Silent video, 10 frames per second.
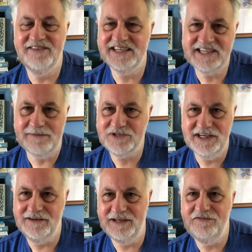That's
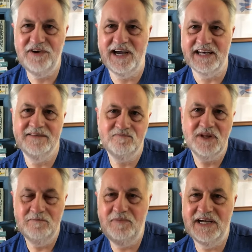absolutely fine.
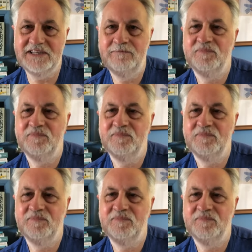But